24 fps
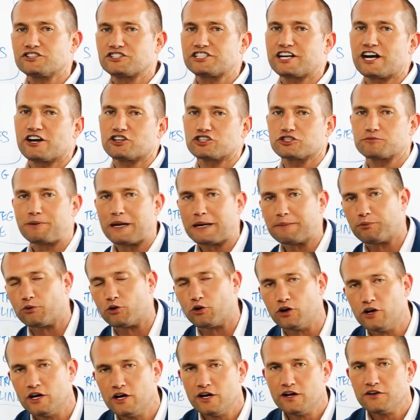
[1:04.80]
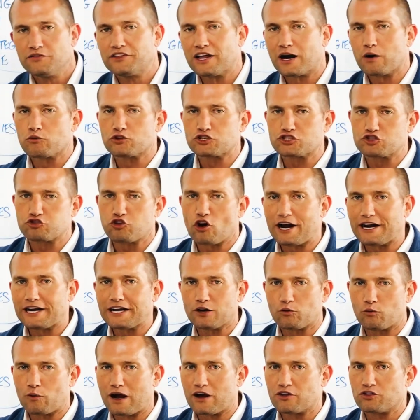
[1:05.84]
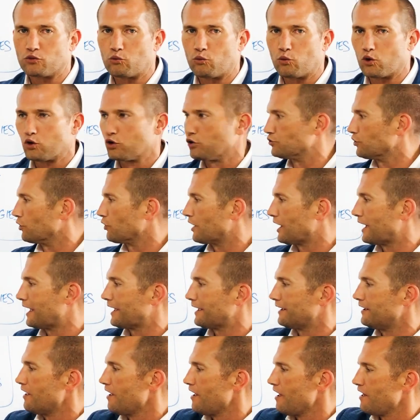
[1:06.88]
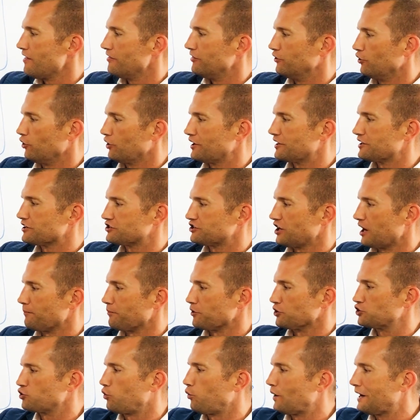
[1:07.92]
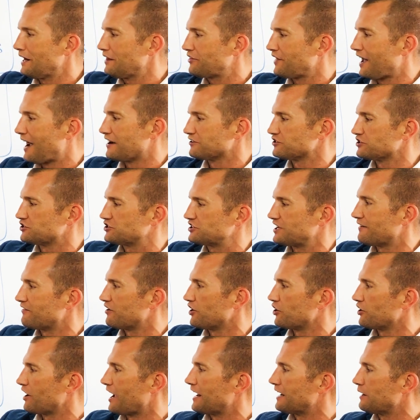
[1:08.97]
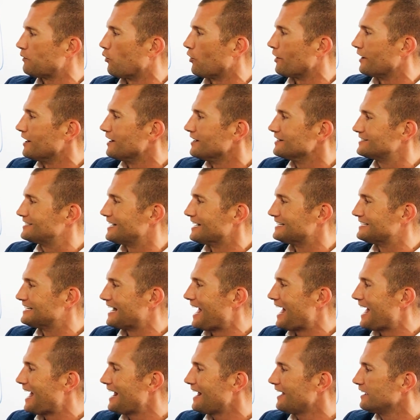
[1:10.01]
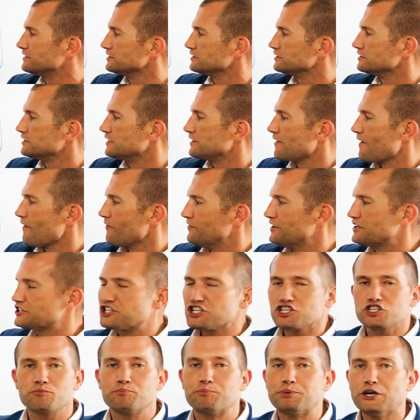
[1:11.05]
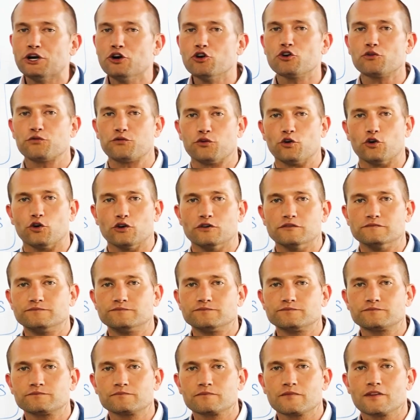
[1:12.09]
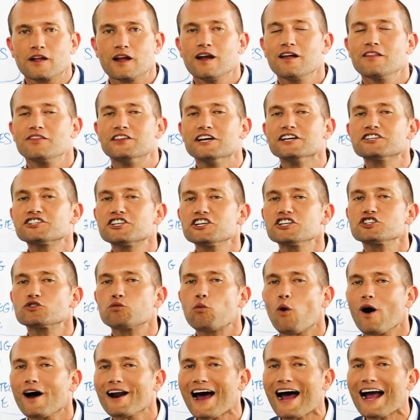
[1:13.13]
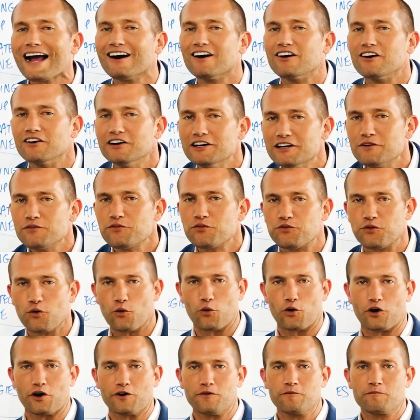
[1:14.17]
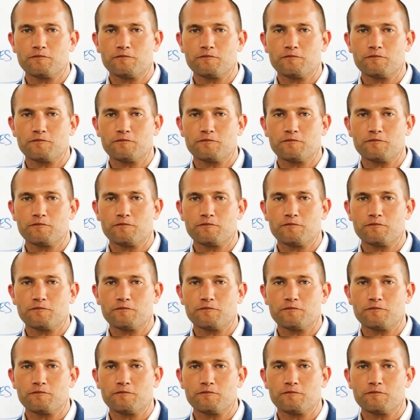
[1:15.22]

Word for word: salespeople that I was training around the world, okay? Look at this number 20,781. Today, this is beautiful. This is what I live for.